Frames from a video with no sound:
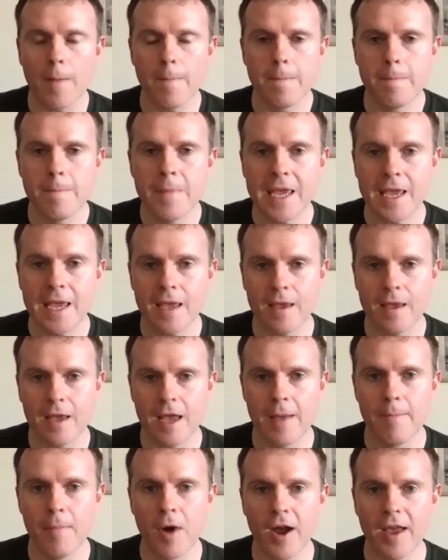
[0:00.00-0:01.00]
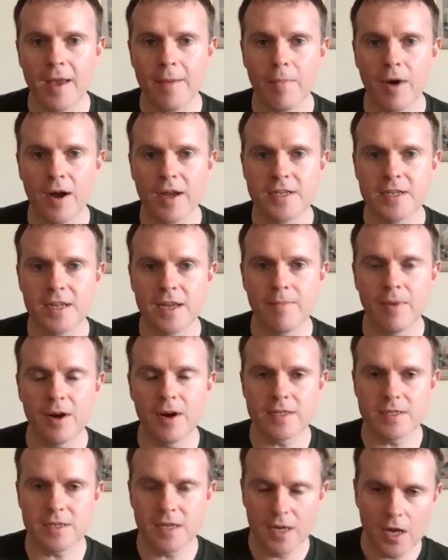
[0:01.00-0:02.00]
me it might it might it
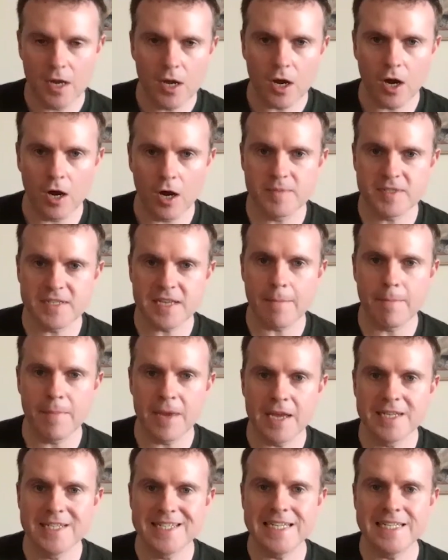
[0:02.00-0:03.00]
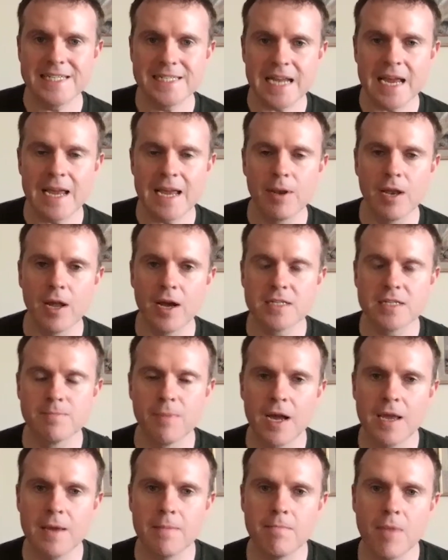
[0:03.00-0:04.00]
might upset me and destabilize
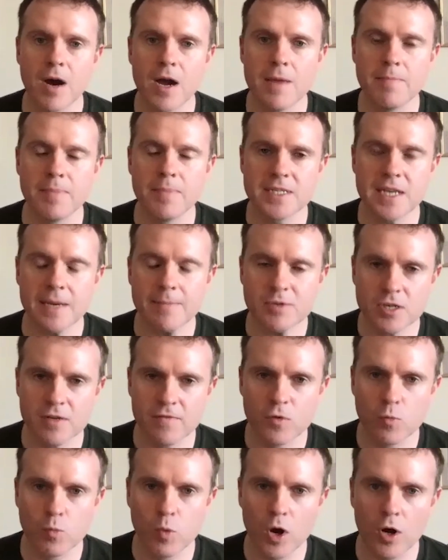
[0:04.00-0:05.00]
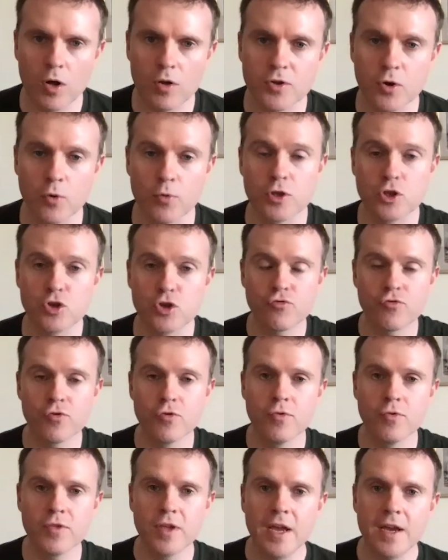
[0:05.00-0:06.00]
my my perception of the world or the
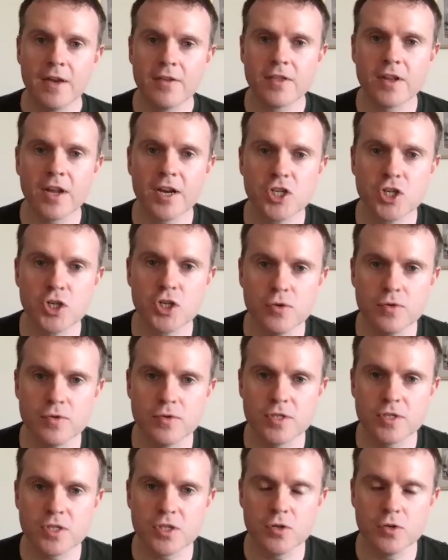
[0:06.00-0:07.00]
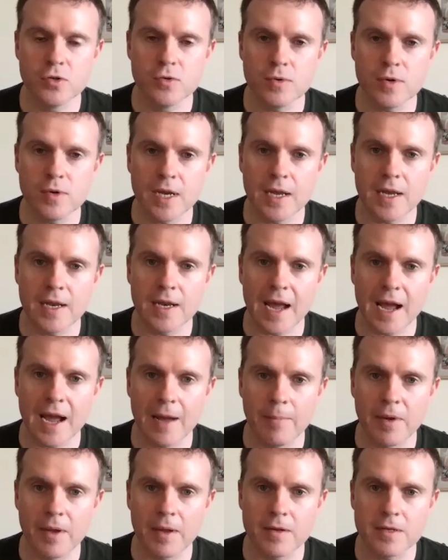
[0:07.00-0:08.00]
truth that i choose to
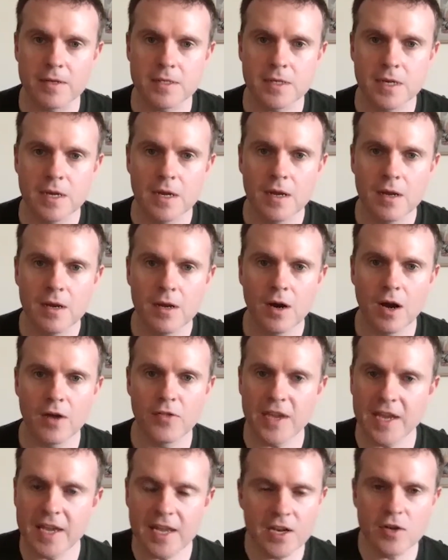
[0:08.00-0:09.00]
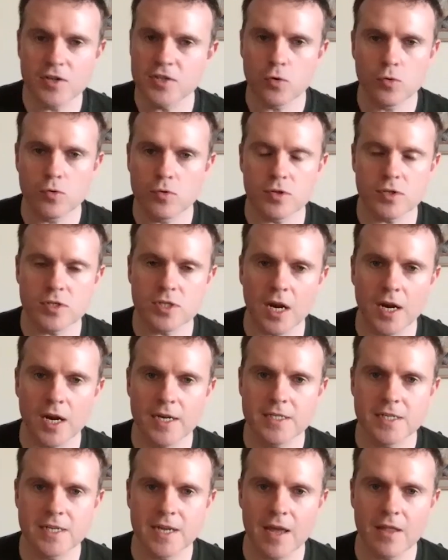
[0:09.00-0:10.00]
inhabit i think it is all
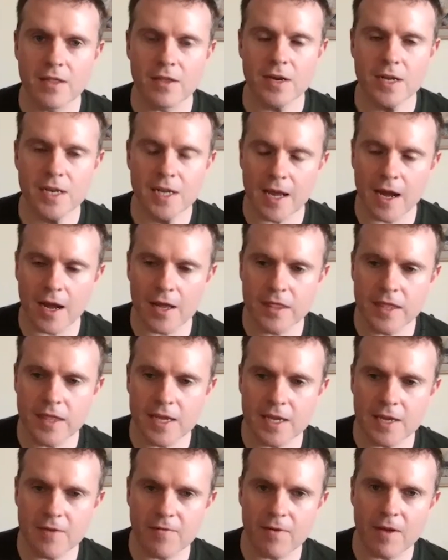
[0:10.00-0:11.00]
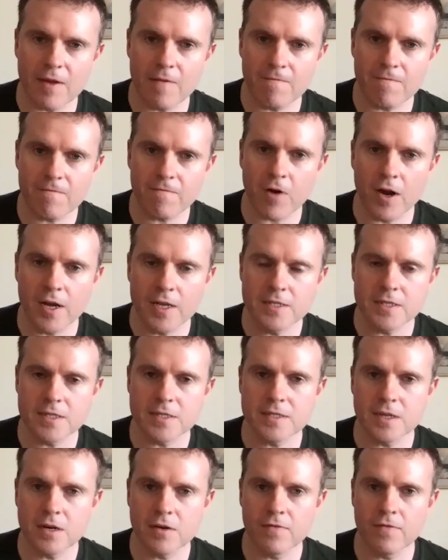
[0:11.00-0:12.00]
tied together and it, i think it, it finds
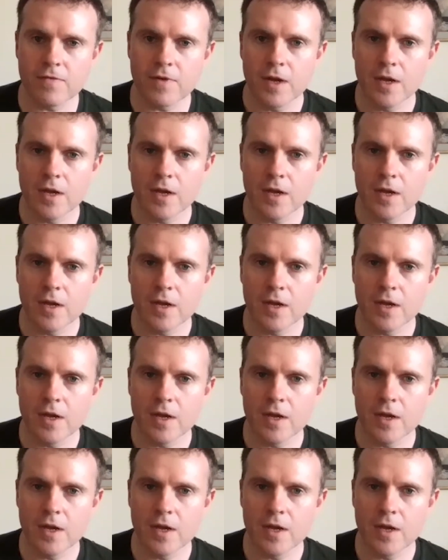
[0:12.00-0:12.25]
itself